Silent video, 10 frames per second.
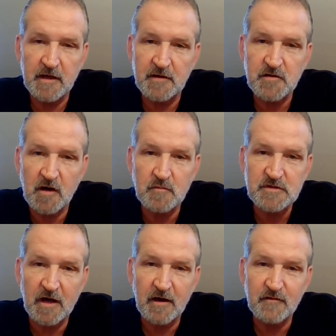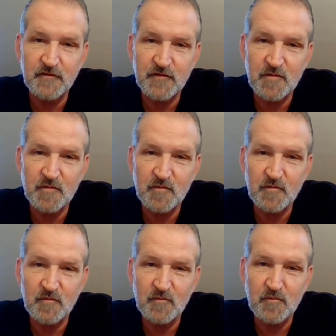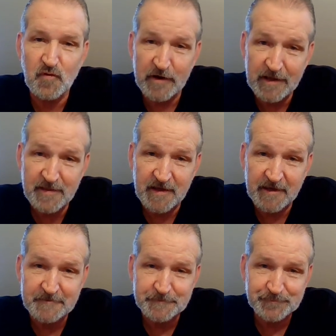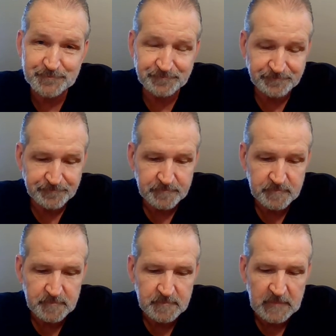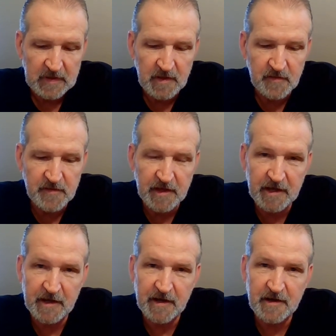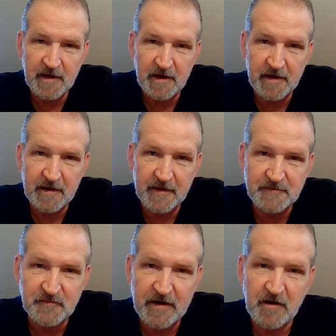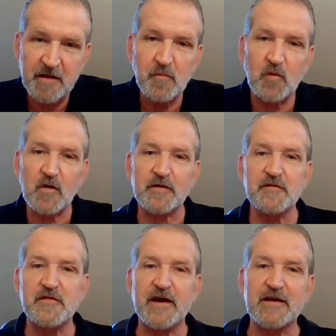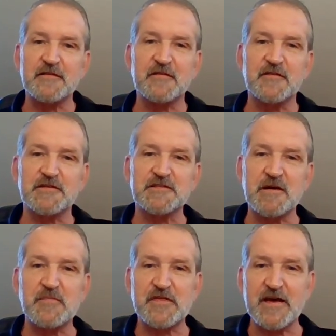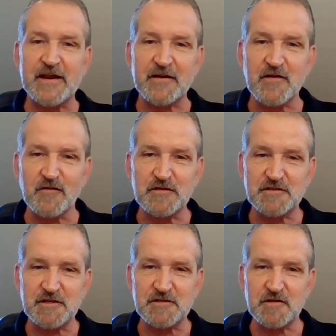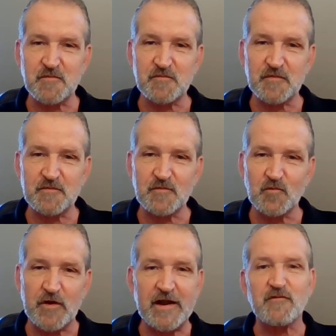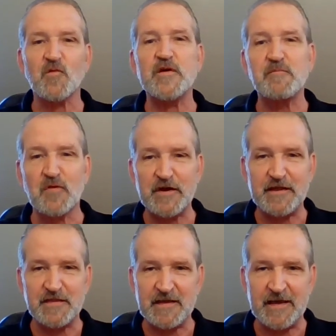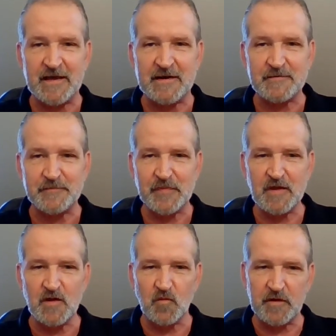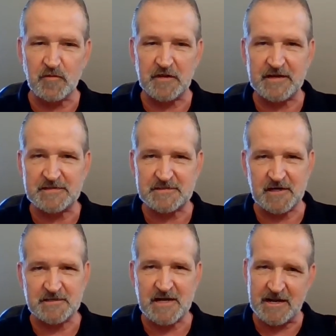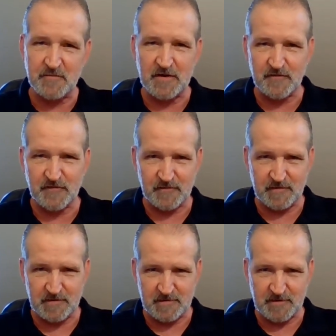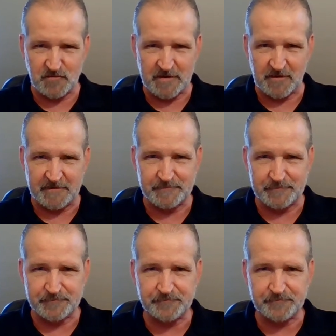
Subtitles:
In terms of breathing, it's very important that the sympathetic nervous system, whenever we breathe in, we release a tiny bit of adrenaline.